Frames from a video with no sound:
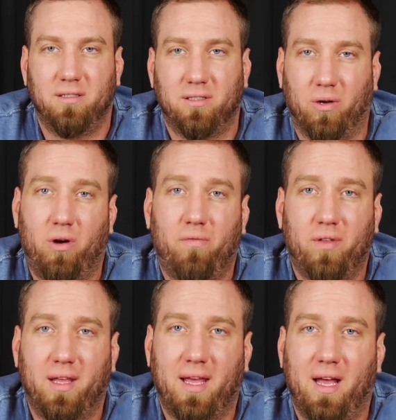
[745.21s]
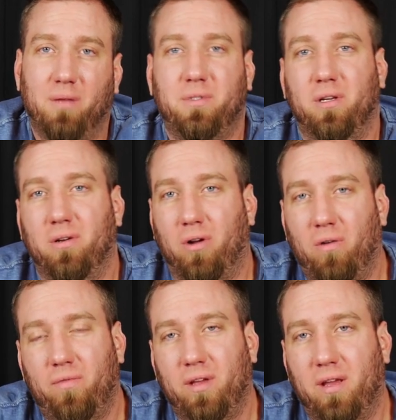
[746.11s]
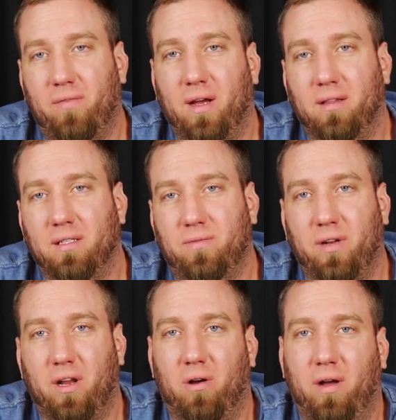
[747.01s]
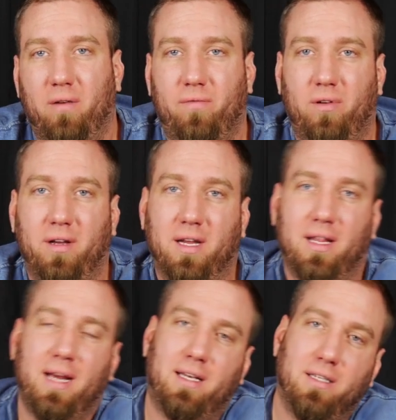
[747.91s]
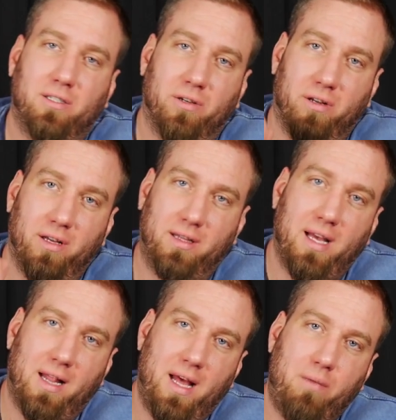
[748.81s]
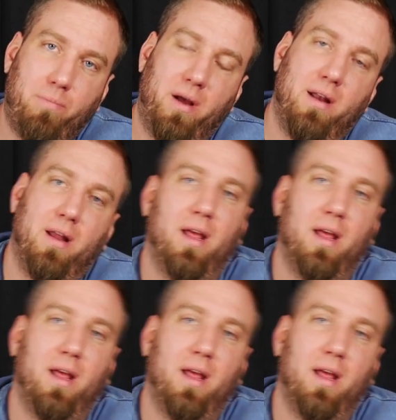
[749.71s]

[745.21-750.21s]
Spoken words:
So hopefully that helps you, and hopefully you found this video helpful and you liked it, so you'll hit that like button.